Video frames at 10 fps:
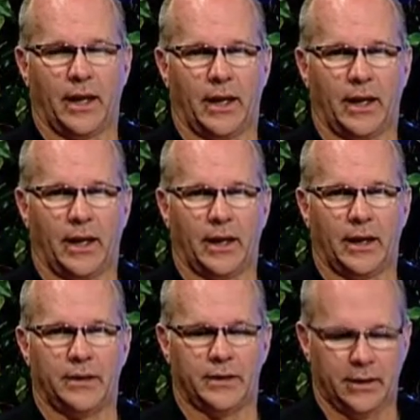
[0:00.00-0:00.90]

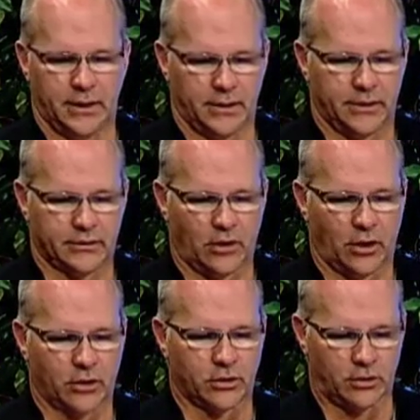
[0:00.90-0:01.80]
And this
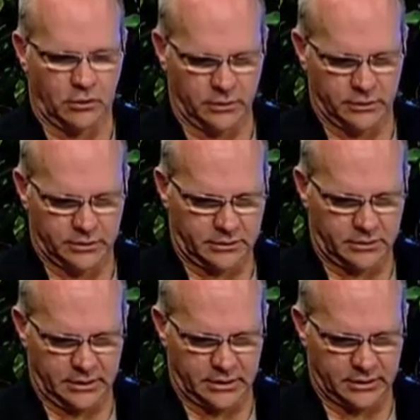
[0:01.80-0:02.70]
article
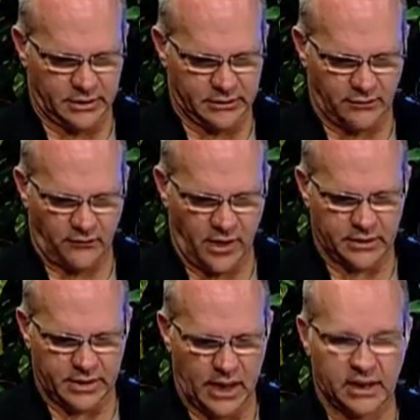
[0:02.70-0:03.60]
just does a
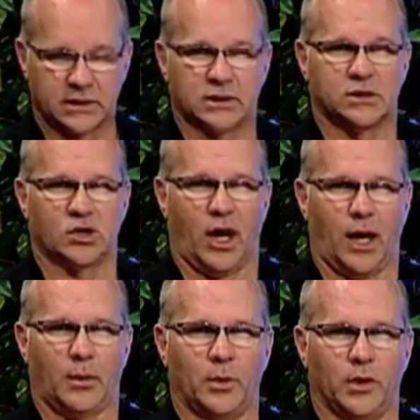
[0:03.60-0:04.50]
fantastic
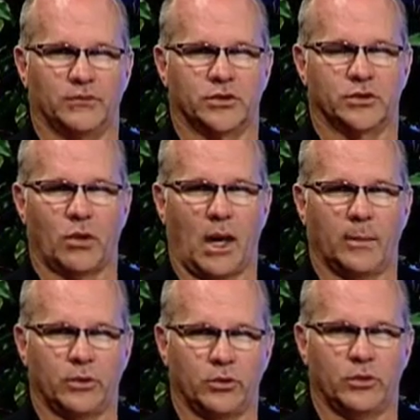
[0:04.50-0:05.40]
job of
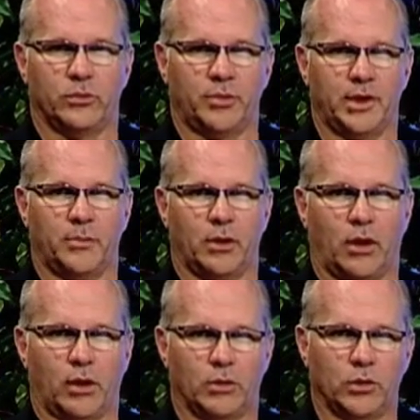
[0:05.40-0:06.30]
describing who the people
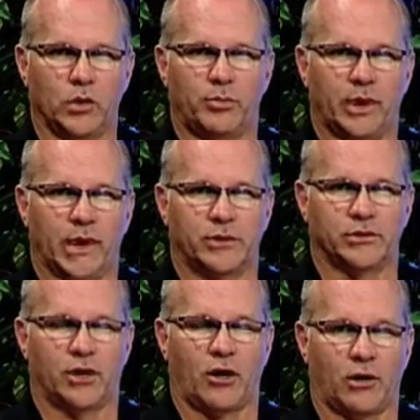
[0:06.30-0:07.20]
are, who the
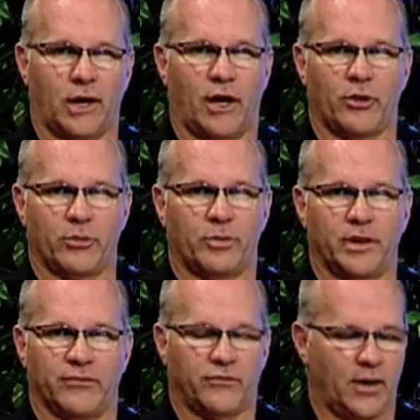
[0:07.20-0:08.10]
players are, and how they're
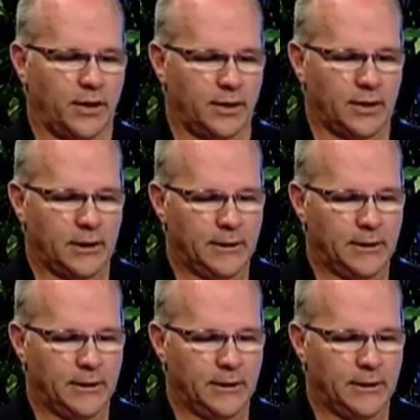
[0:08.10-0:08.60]
being funded.